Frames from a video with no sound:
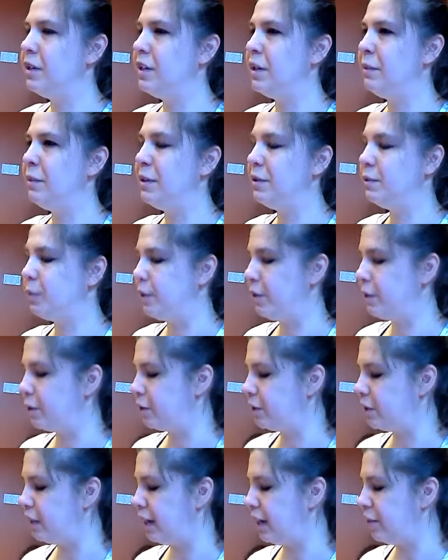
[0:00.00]
the demons, when
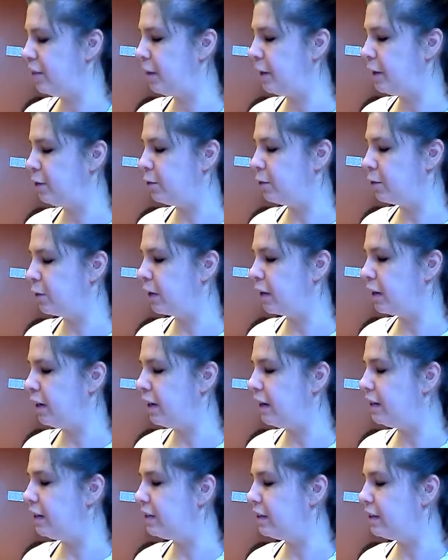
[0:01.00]
they're slayed by
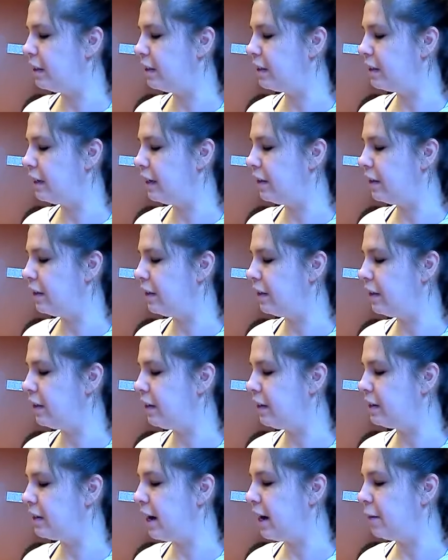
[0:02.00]
Durga, is they say that
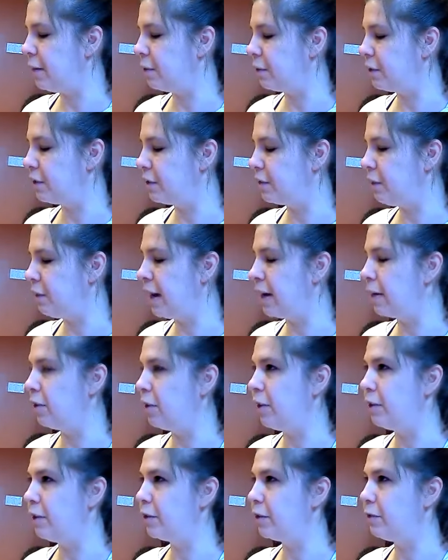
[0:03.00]
they die with a smile
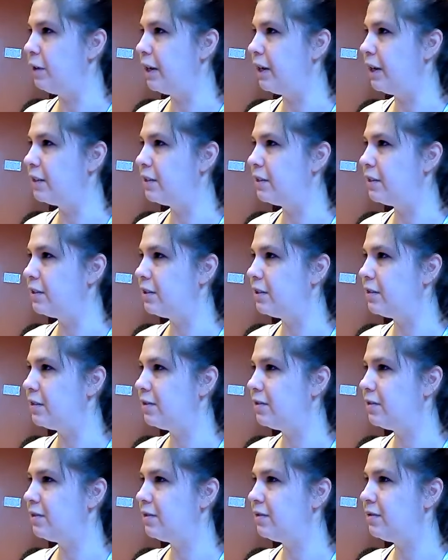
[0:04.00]
on their face.
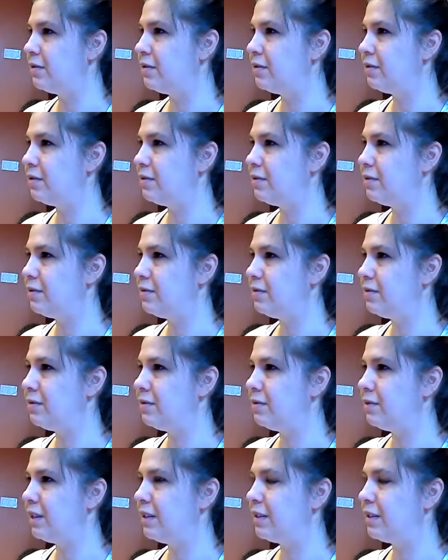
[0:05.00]

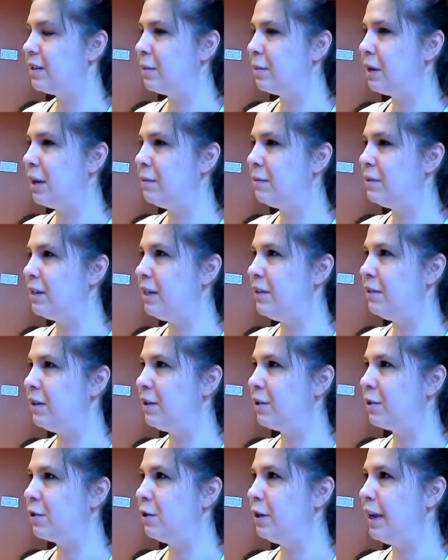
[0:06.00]
And sometimes
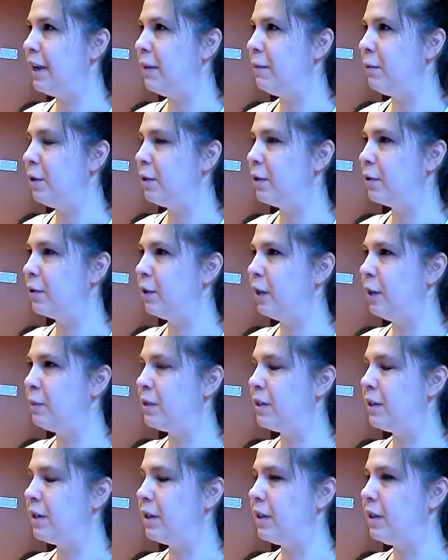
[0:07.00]
even her name on their
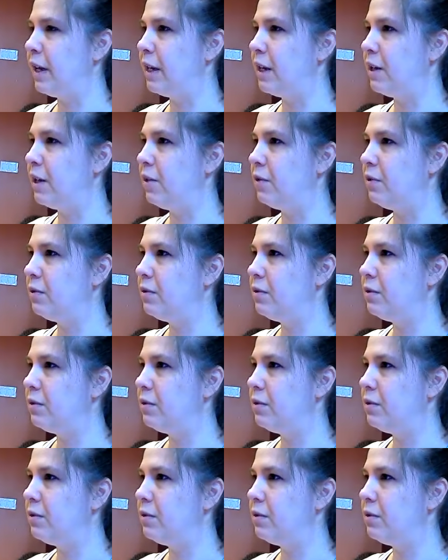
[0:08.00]
lips and a thank you.